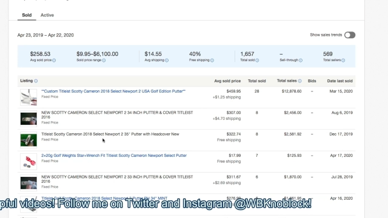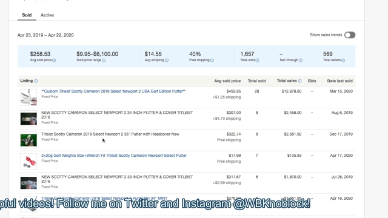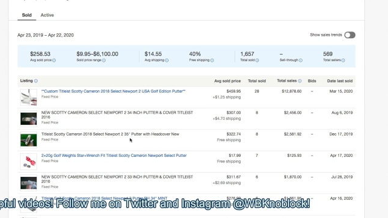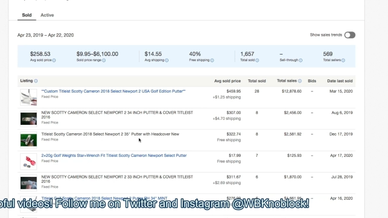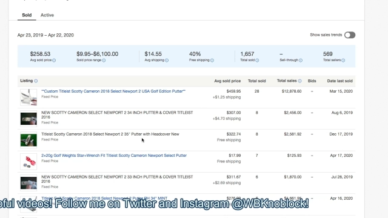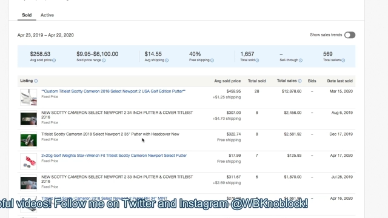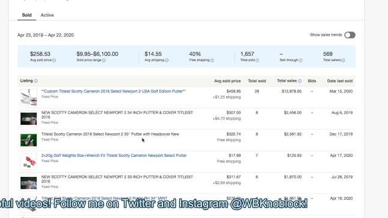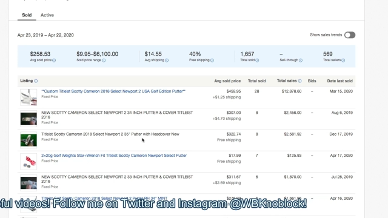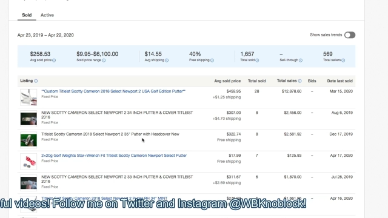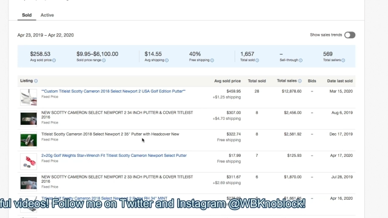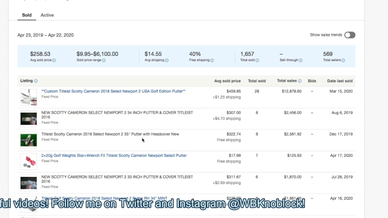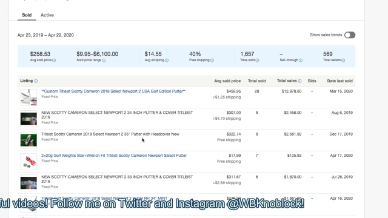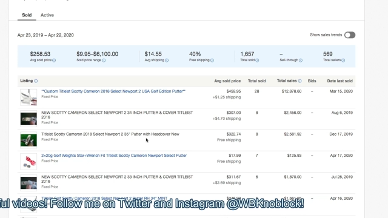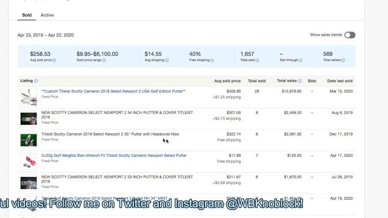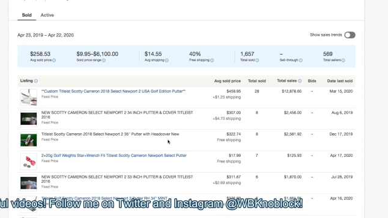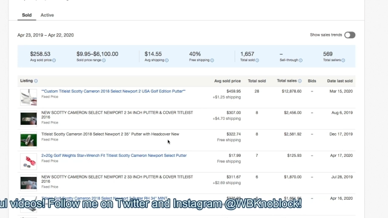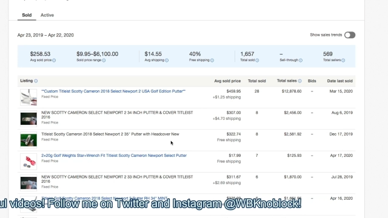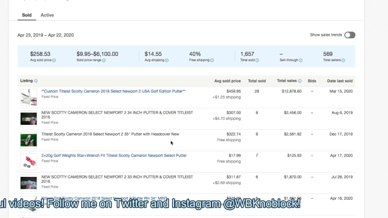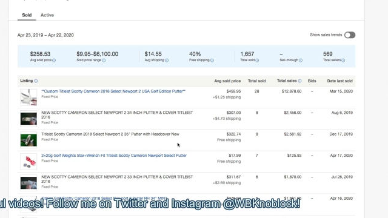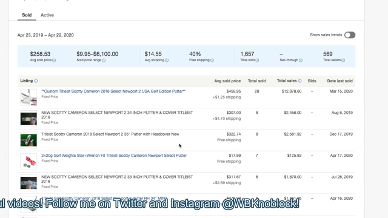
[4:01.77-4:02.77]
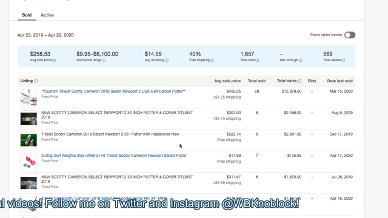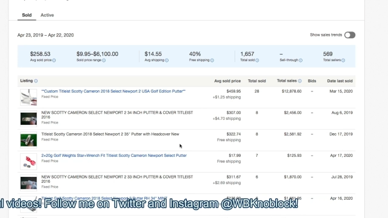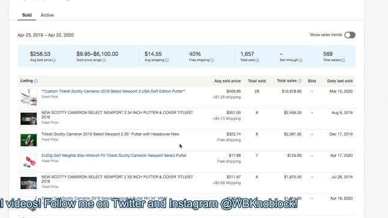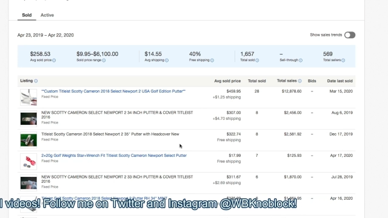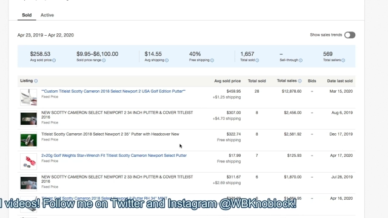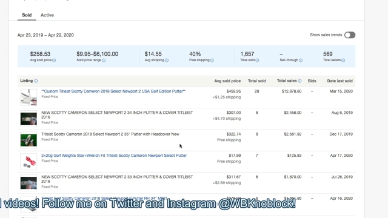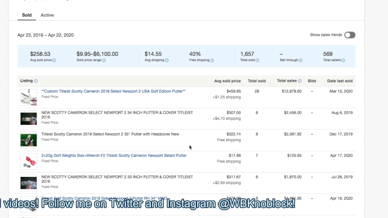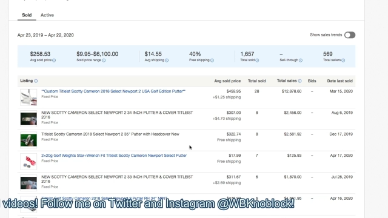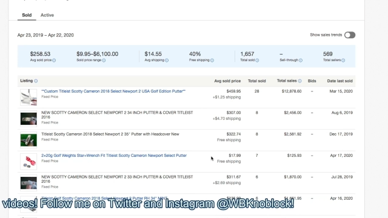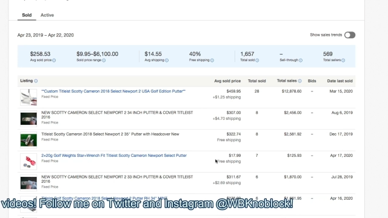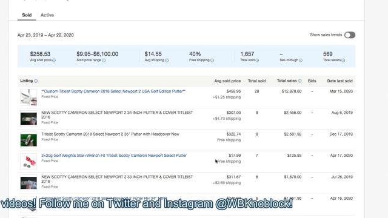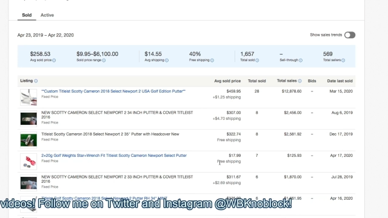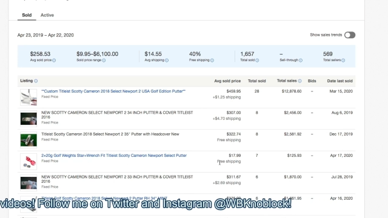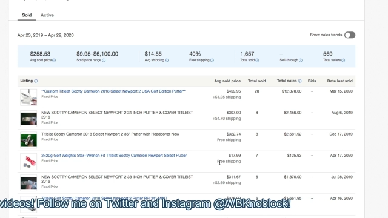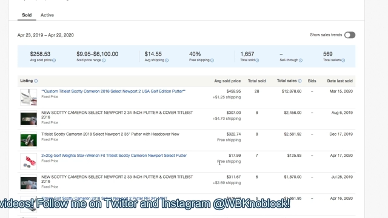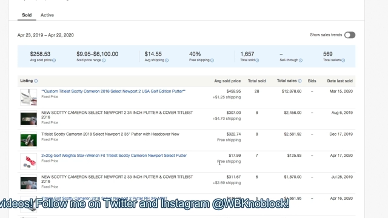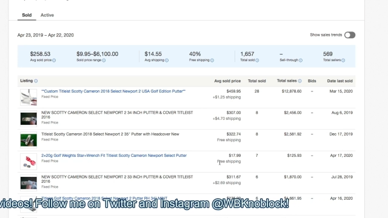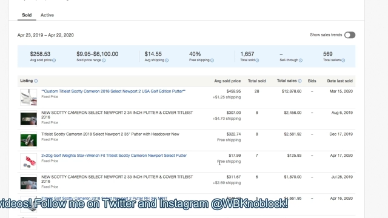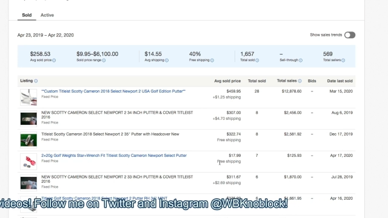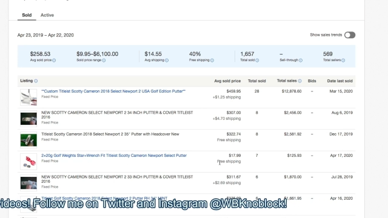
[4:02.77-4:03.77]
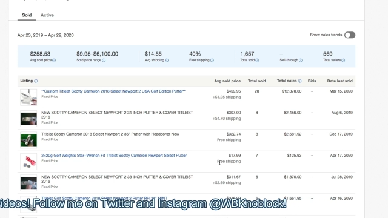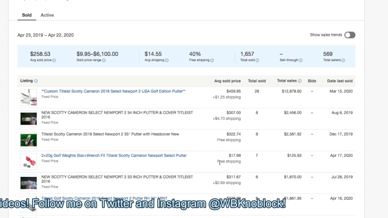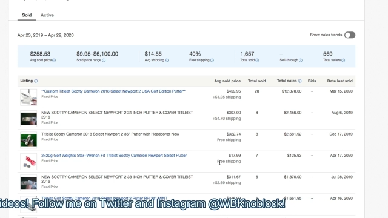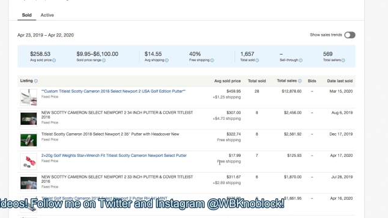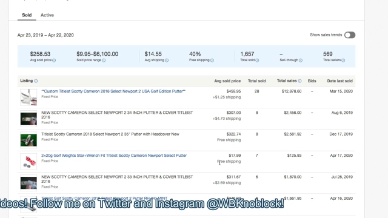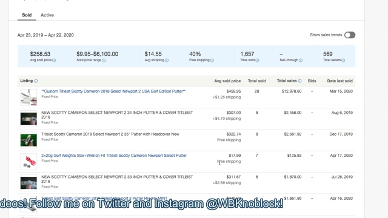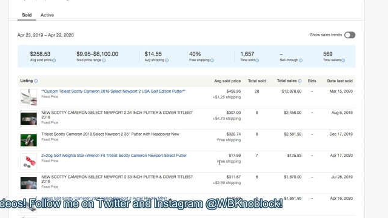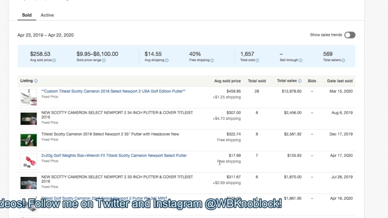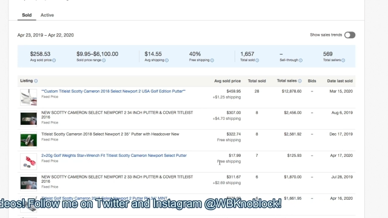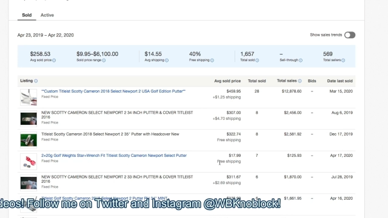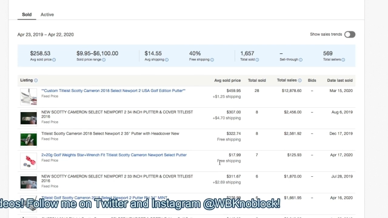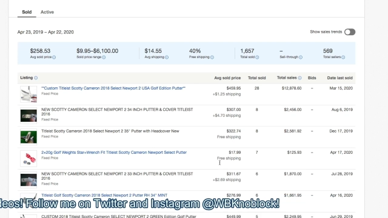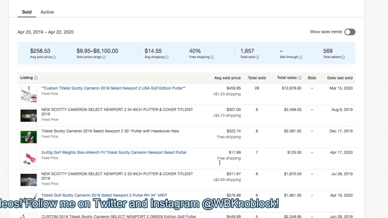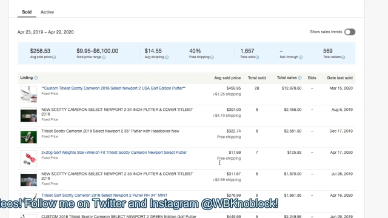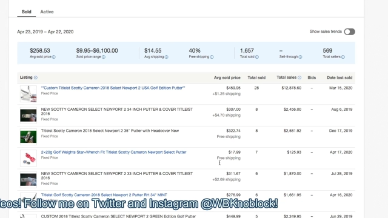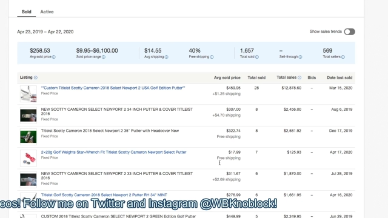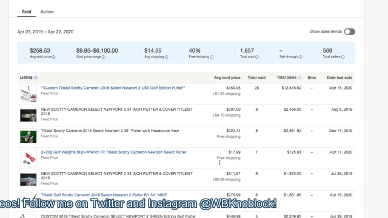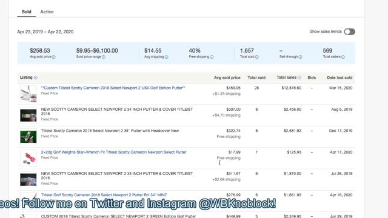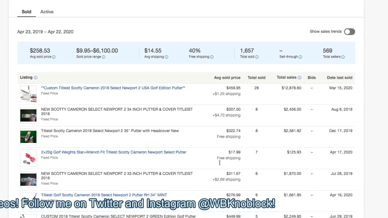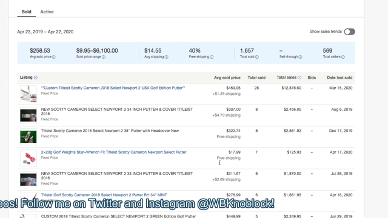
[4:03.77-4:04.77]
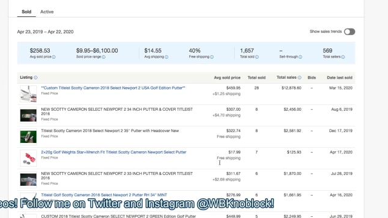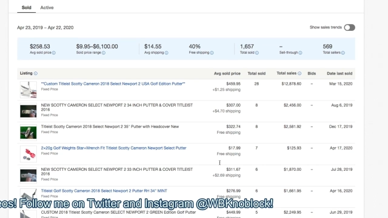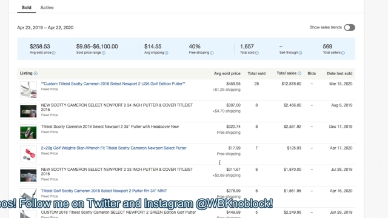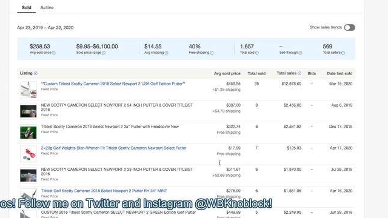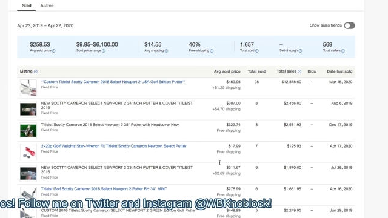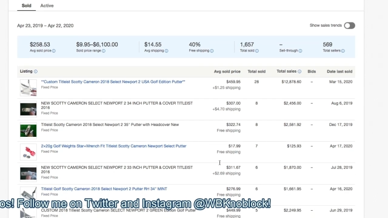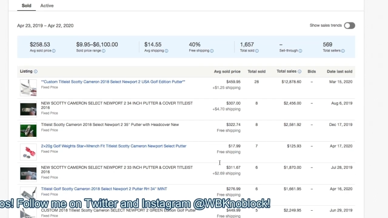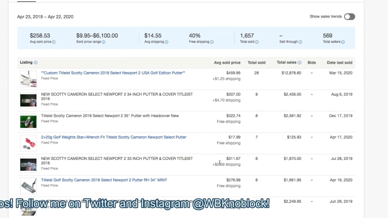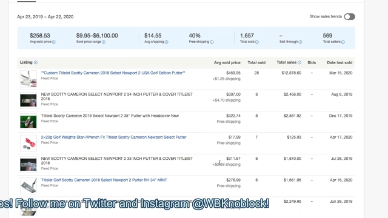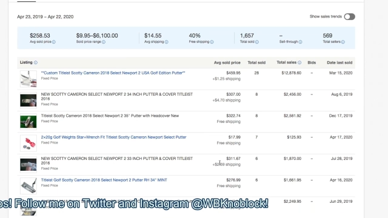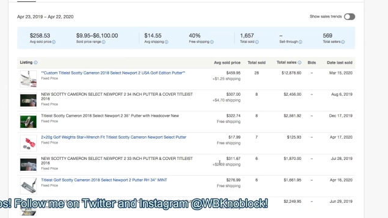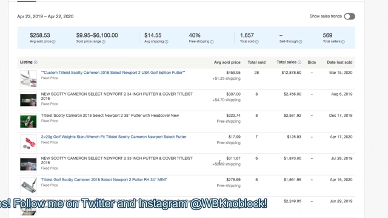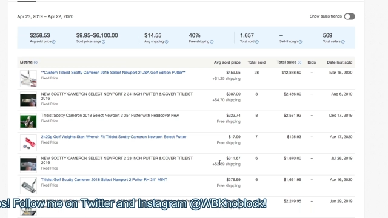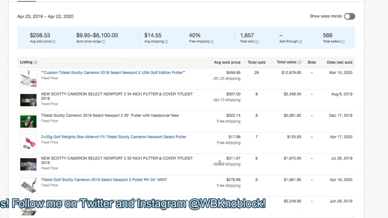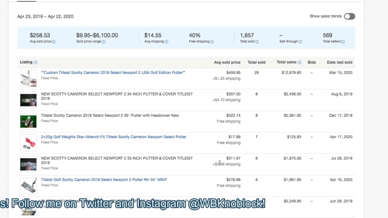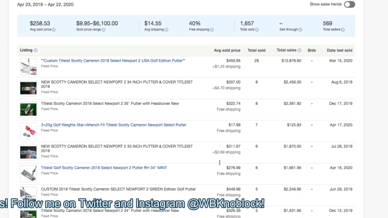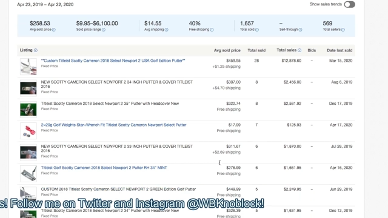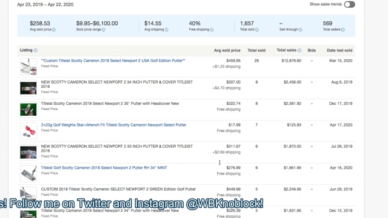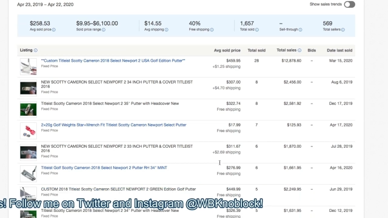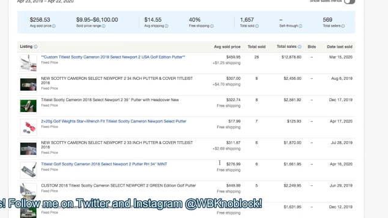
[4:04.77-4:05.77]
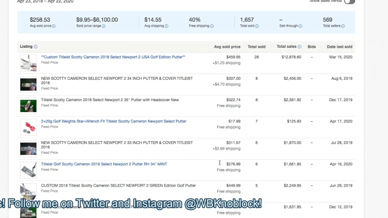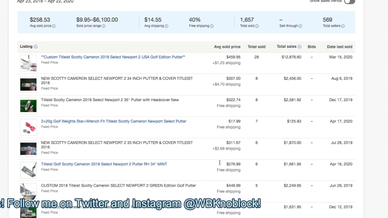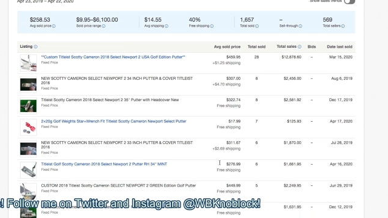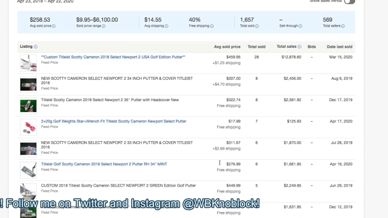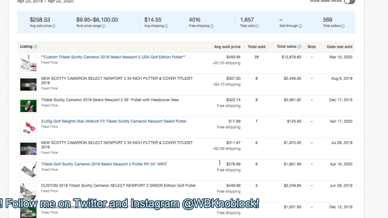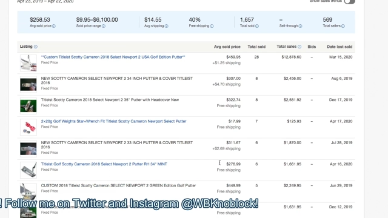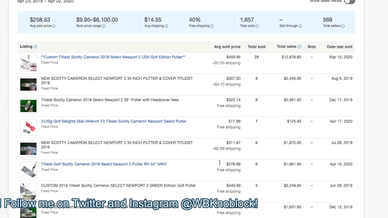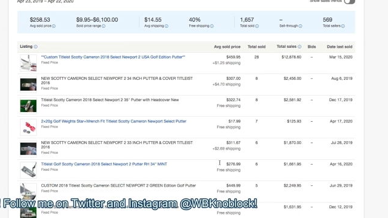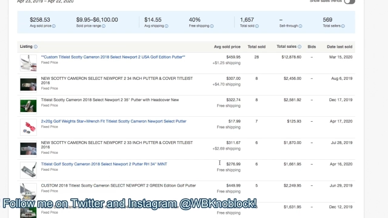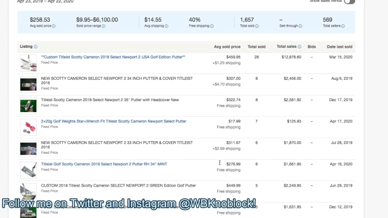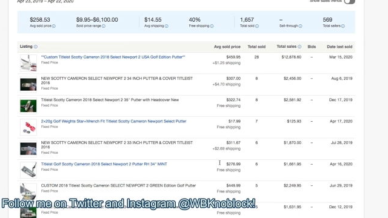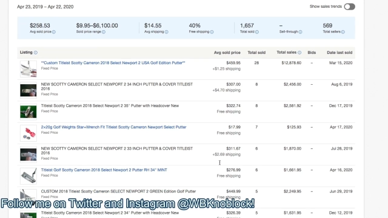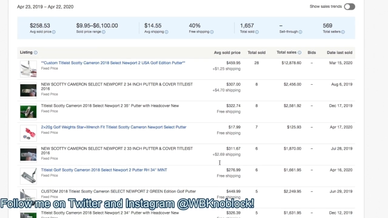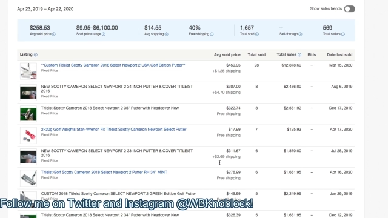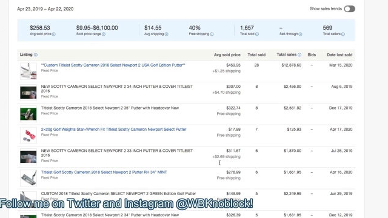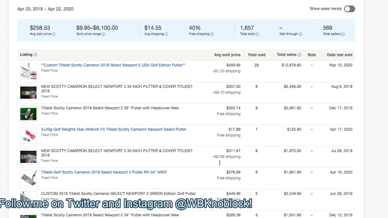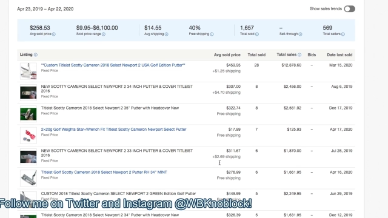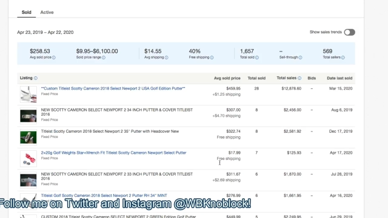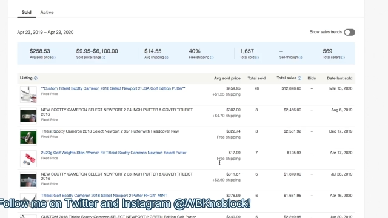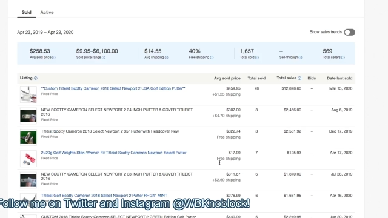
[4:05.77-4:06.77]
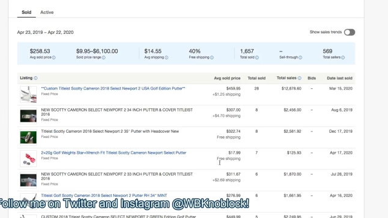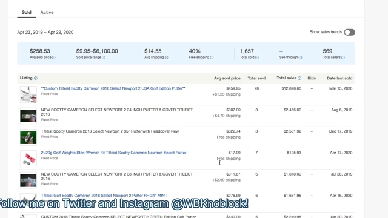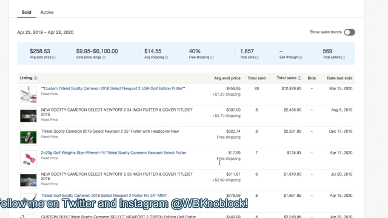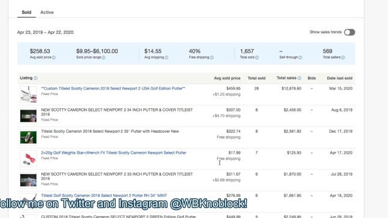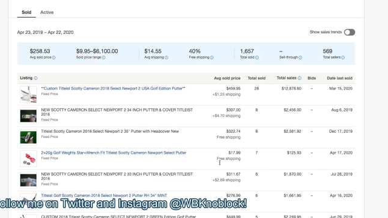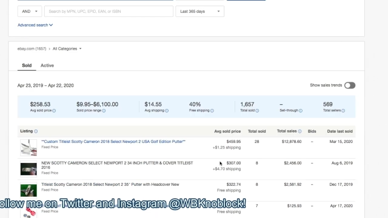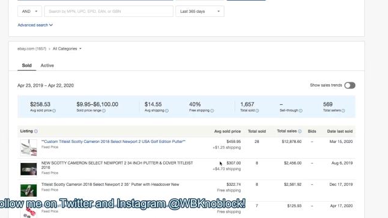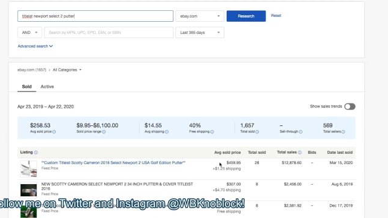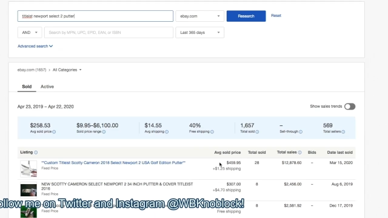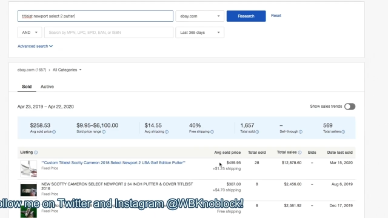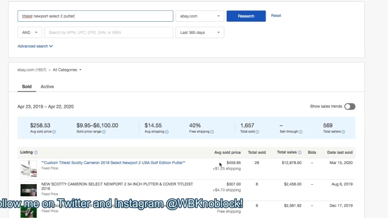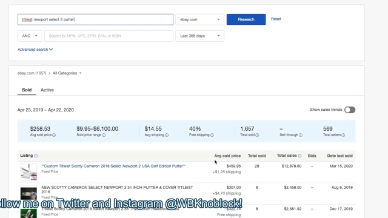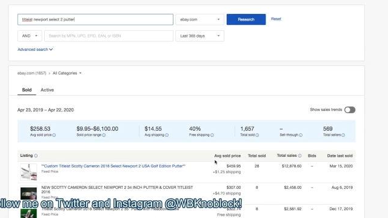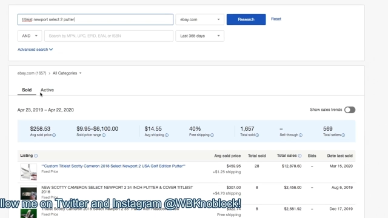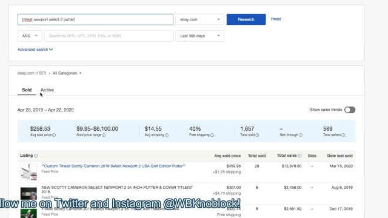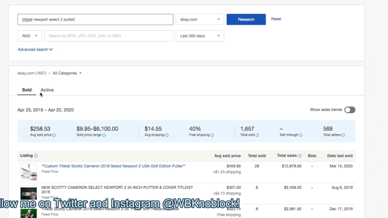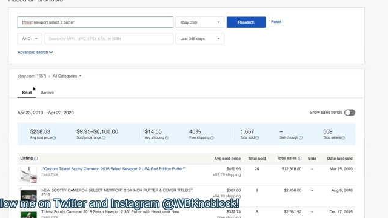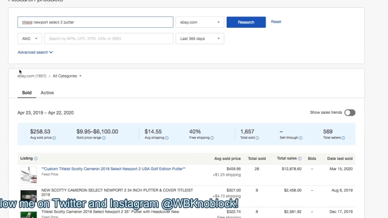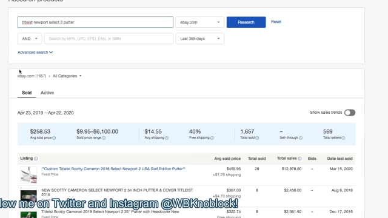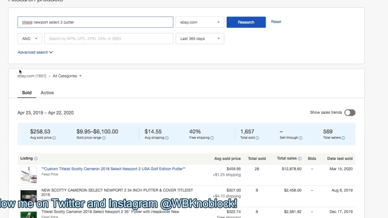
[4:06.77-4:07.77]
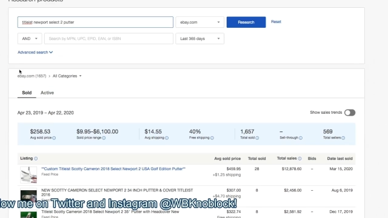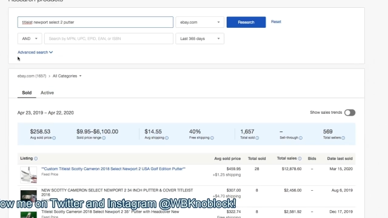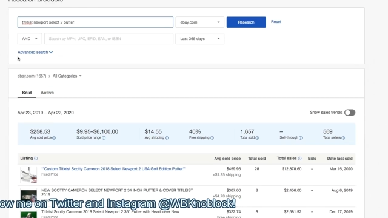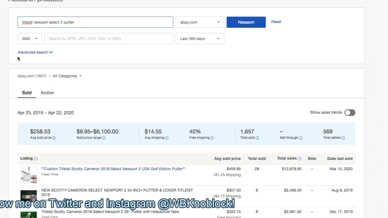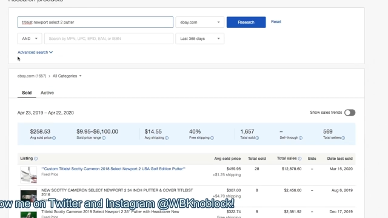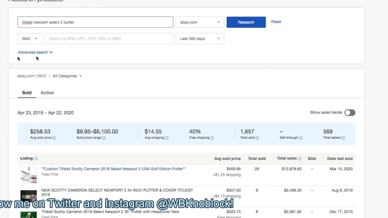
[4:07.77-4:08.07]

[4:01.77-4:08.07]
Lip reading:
[unreadable: no face in view]